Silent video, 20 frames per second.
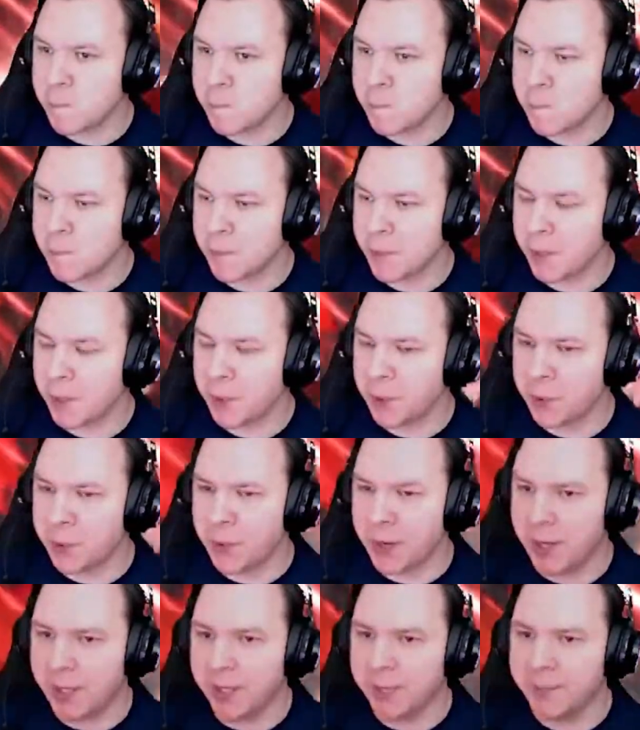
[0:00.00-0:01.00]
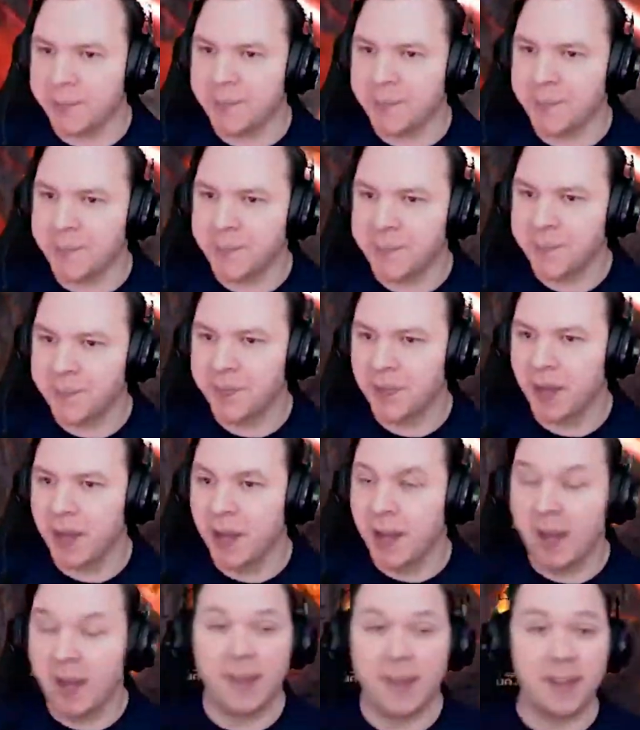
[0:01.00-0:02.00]
Alrighty.
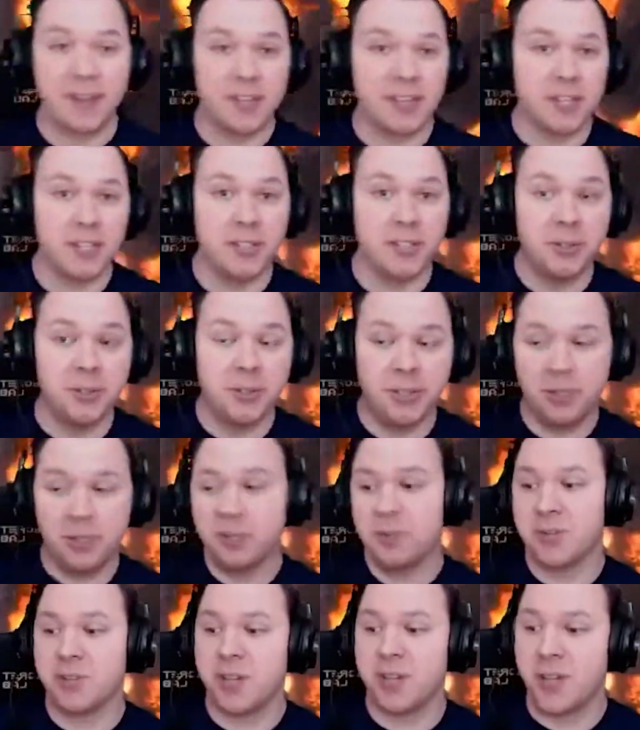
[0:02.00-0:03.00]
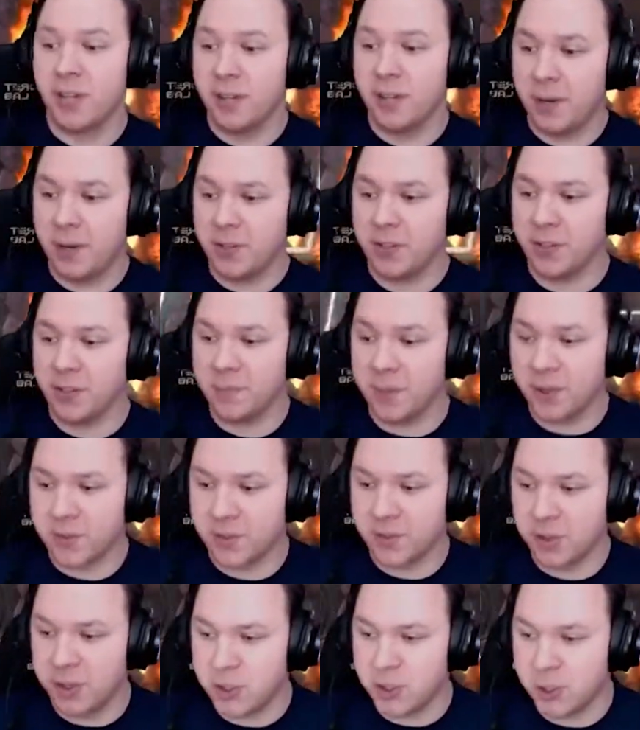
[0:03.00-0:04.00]
And that's how you use pendulum
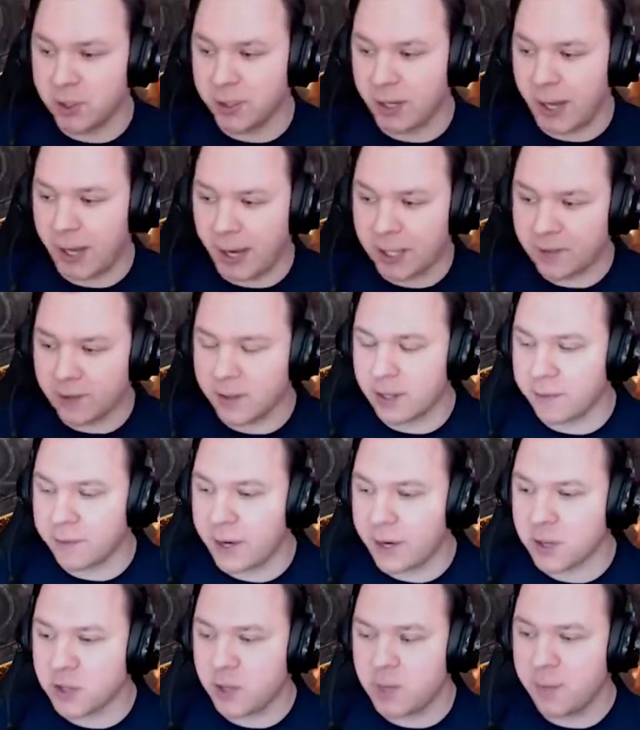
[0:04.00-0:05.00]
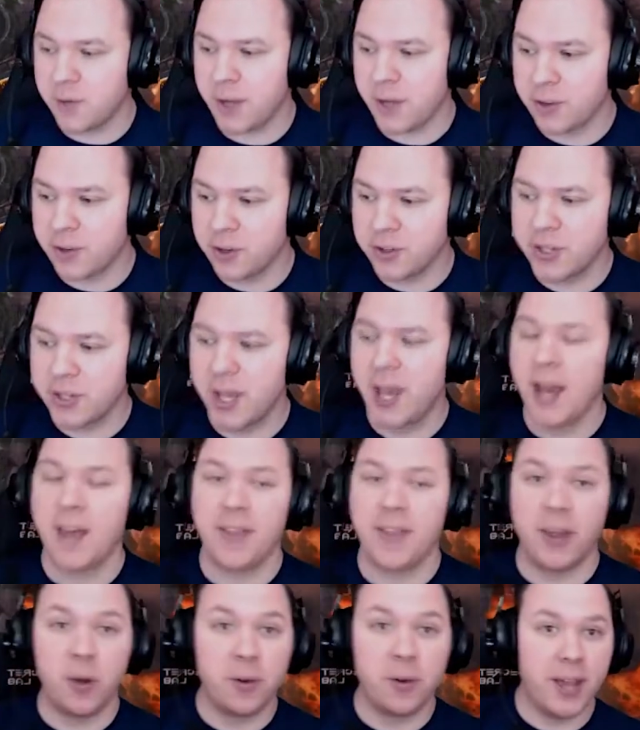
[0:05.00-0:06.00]
monsters. You can activate their effects, shifting others
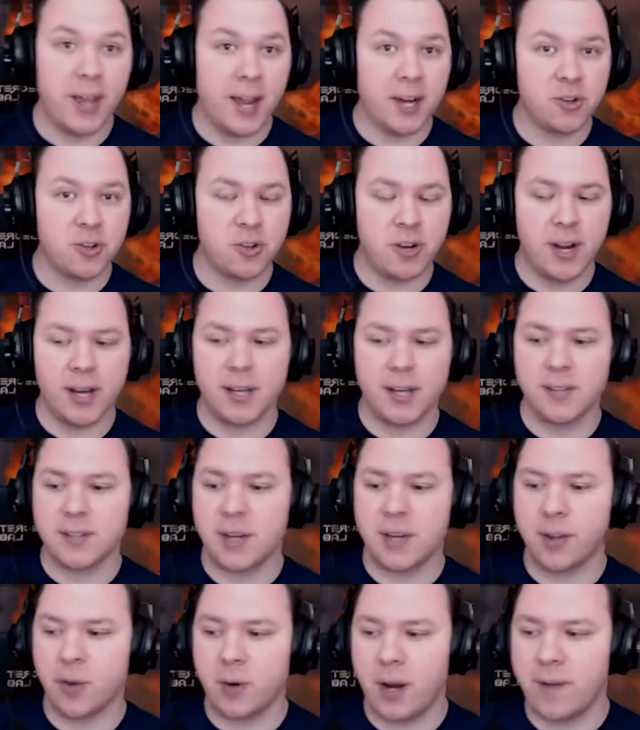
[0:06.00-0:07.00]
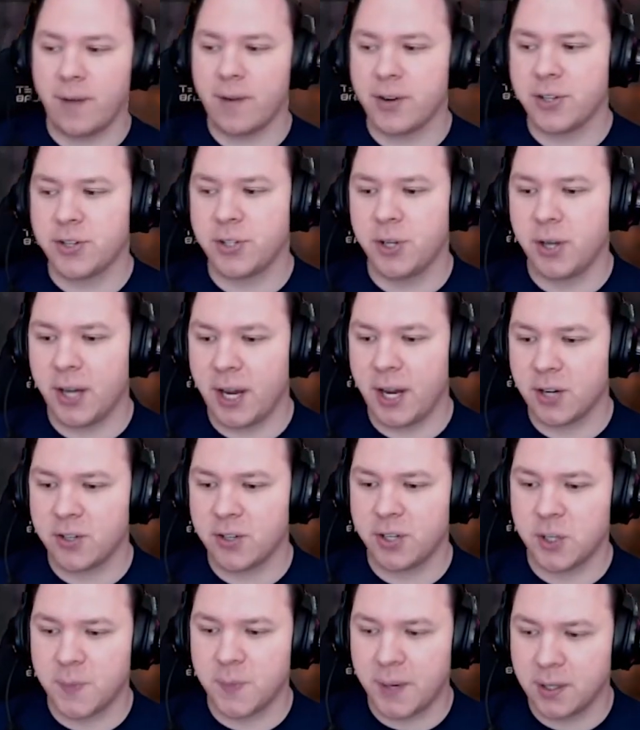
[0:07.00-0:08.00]
You go to the extra deck instead of the graveyard, so you can actually
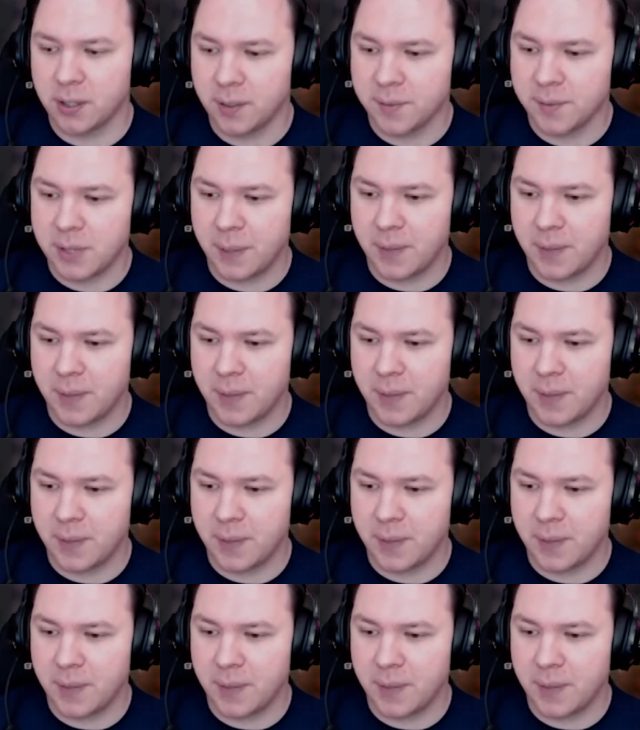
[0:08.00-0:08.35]
just pendulum summon them